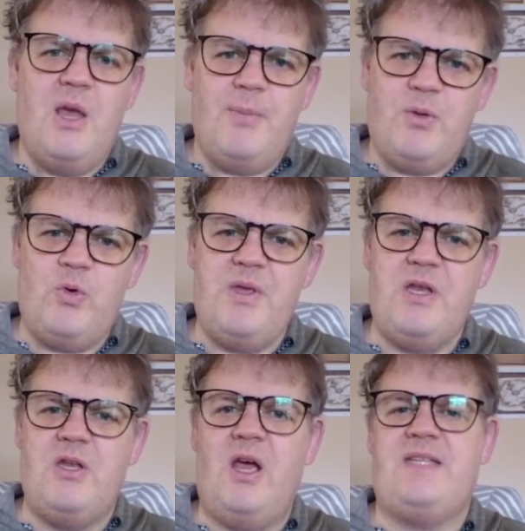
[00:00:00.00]
But it would be
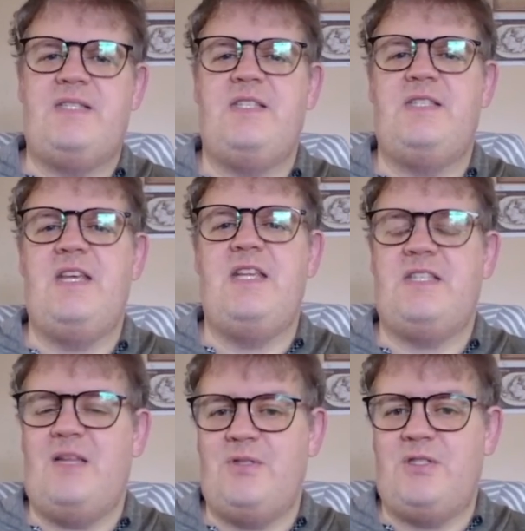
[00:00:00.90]
nice to see
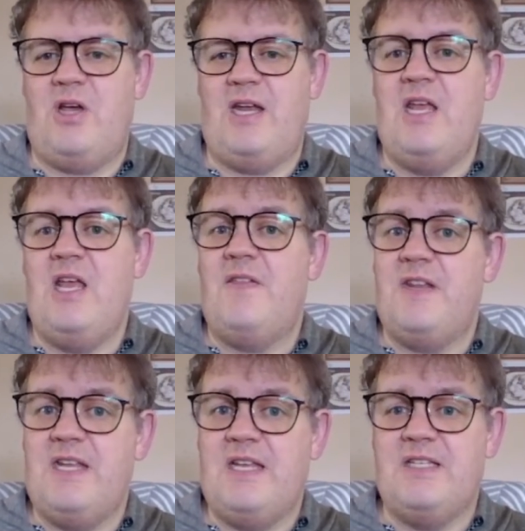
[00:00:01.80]
some sign
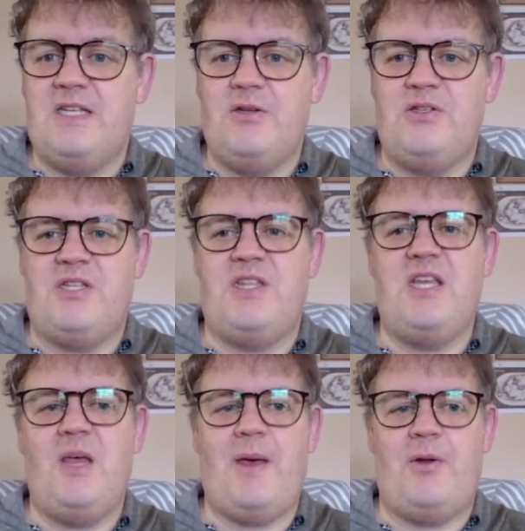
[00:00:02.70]
that he continues to
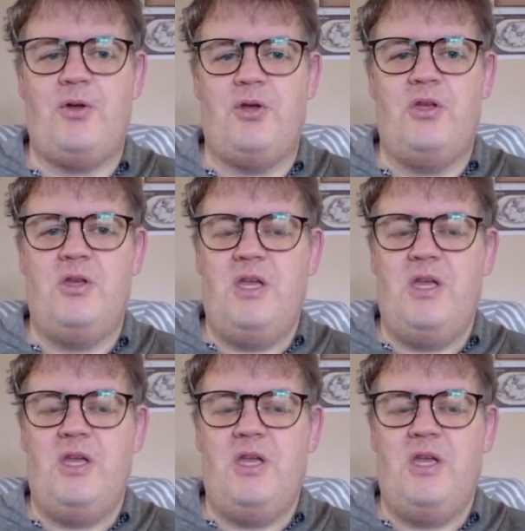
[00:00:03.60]
think about her